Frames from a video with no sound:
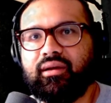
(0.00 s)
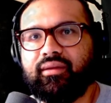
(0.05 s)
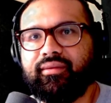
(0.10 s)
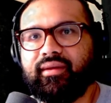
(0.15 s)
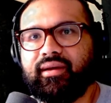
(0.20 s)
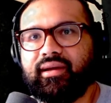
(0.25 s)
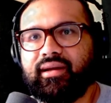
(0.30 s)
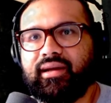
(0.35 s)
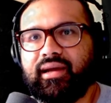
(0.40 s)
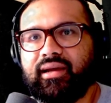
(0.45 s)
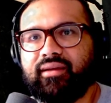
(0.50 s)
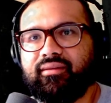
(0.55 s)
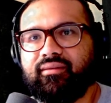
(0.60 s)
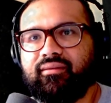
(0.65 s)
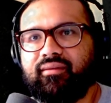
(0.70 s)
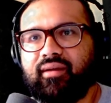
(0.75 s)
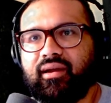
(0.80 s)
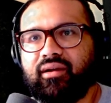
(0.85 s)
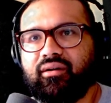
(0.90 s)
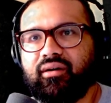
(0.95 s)
They enhance
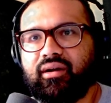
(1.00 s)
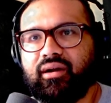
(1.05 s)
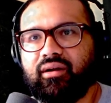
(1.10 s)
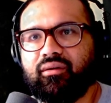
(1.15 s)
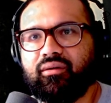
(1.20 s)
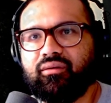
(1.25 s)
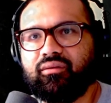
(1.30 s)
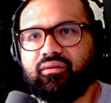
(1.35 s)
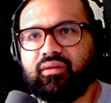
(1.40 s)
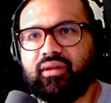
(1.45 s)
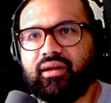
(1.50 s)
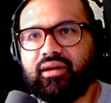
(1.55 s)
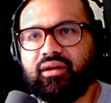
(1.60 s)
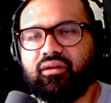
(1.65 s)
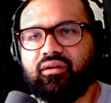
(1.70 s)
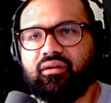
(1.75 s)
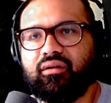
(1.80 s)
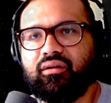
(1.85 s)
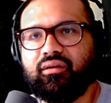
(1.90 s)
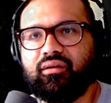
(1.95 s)
standard arrows,
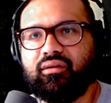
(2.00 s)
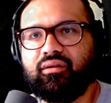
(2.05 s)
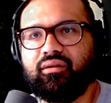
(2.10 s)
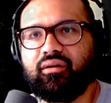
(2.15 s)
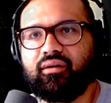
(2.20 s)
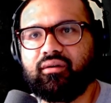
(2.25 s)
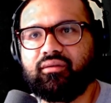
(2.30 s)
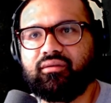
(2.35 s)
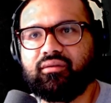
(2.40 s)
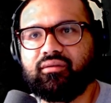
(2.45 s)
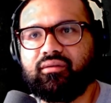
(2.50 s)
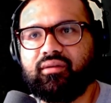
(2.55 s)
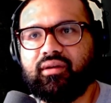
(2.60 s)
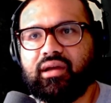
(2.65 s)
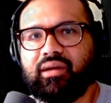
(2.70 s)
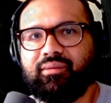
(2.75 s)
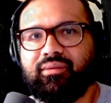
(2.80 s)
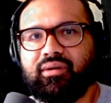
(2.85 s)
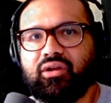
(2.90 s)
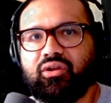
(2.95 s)
letting your existing
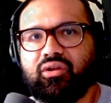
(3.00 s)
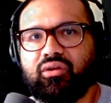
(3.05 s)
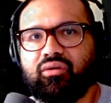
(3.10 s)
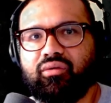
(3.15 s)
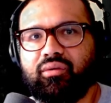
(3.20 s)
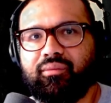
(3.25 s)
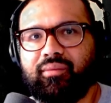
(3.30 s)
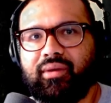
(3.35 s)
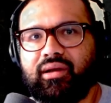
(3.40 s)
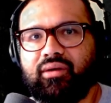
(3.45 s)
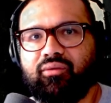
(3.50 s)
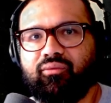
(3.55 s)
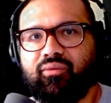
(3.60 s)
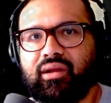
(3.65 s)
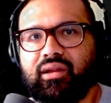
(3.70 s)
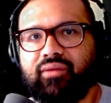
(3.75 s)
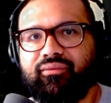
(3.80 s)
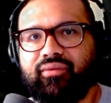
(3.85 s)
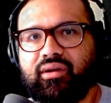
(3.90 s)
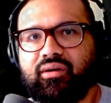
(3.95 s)
ammunition remain
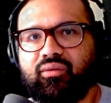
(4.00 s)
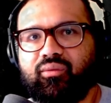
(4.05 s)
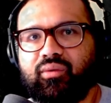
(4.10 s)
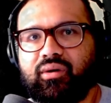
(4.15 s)
relevant